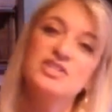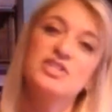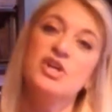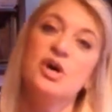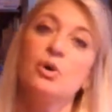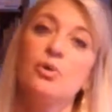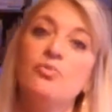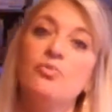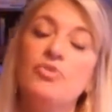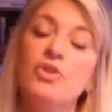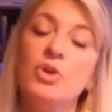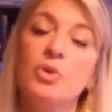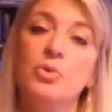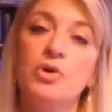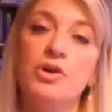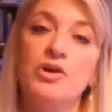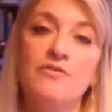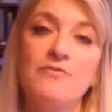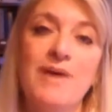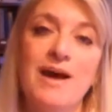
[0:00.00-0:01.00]
So
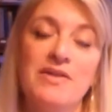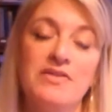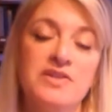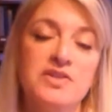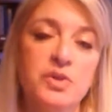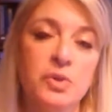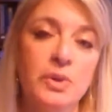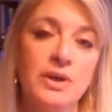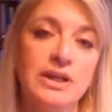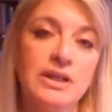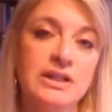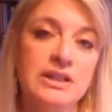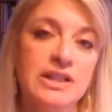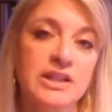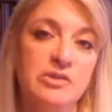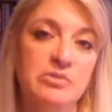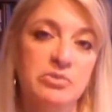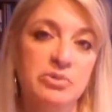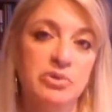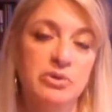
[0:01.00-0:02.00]
word of mouth is
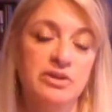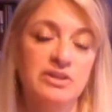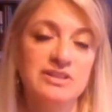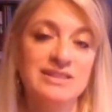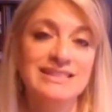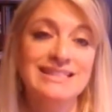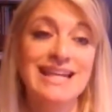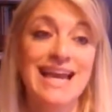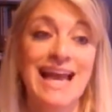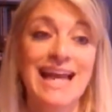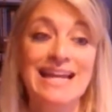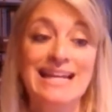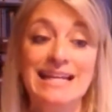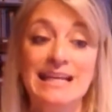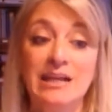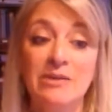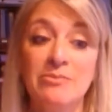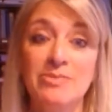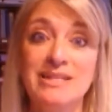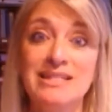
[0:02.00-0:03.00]
critically important, and
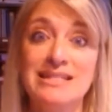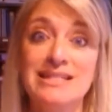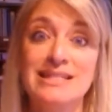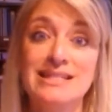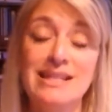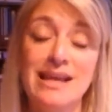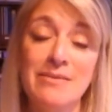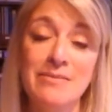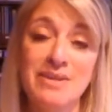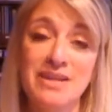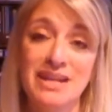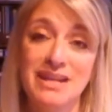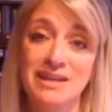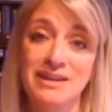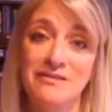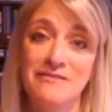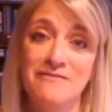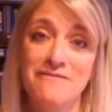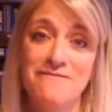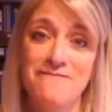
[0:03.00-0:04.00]
it can be
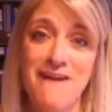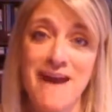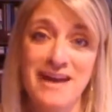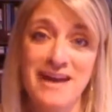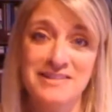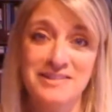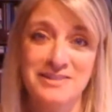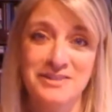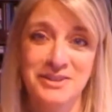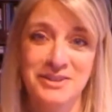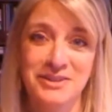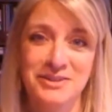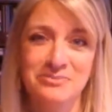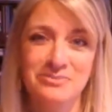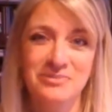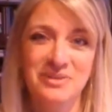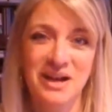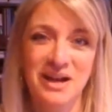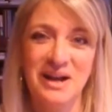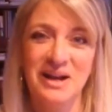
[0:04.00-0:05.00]
disseminated faster
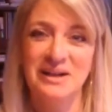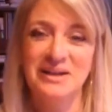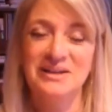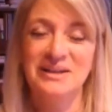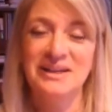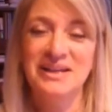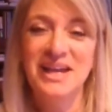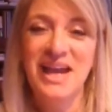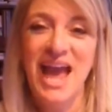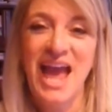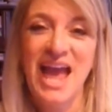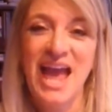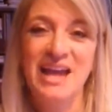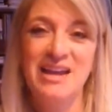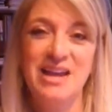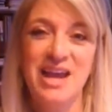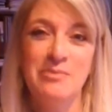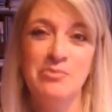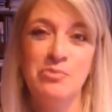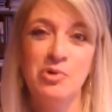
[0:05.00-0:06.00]

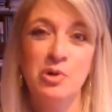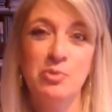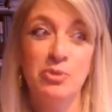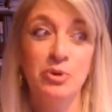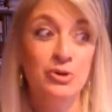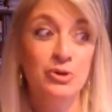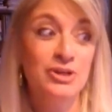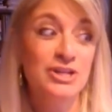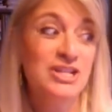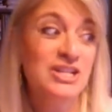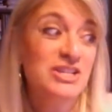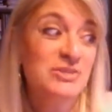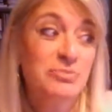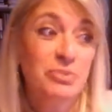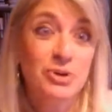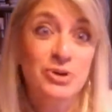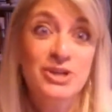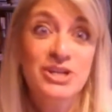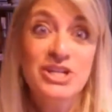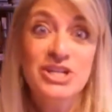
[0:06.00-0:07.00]
and more
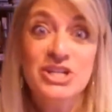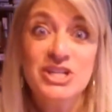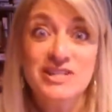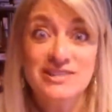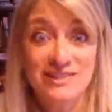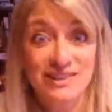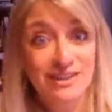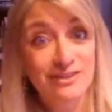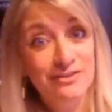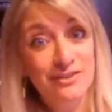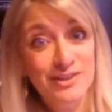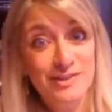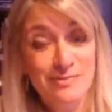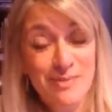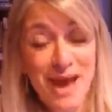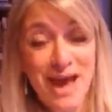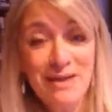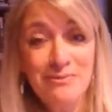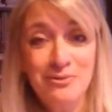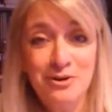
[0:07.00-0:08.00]
perniciously if it's
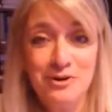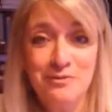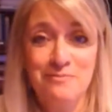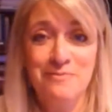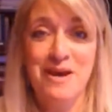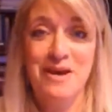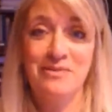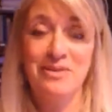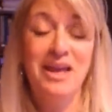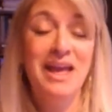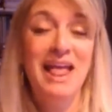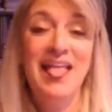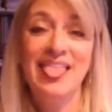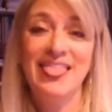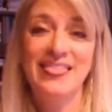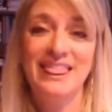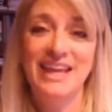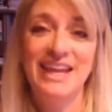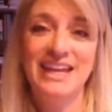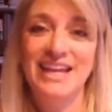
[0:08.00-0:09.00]
bad word of mouth
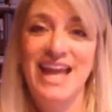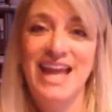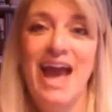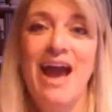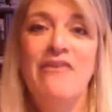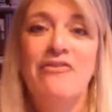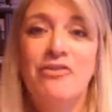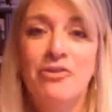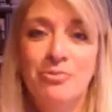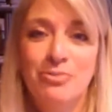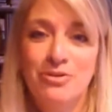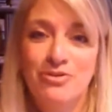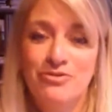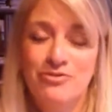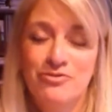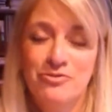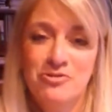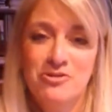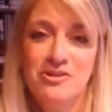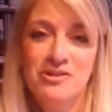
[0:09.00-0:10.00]
than ever
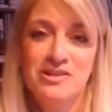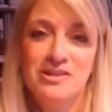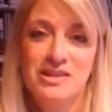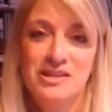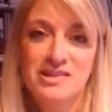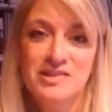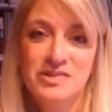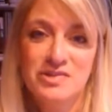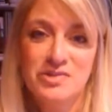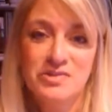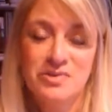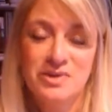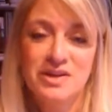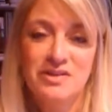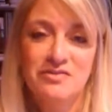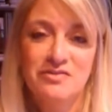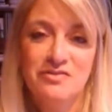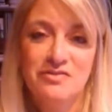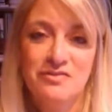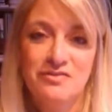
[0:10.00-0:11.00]
before in the
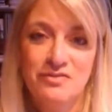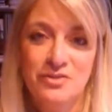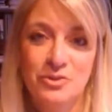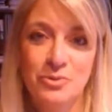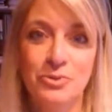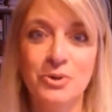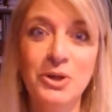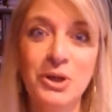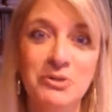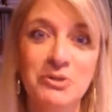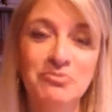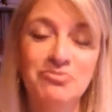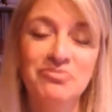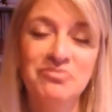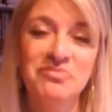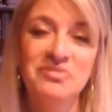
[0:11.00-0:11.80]
history of the world.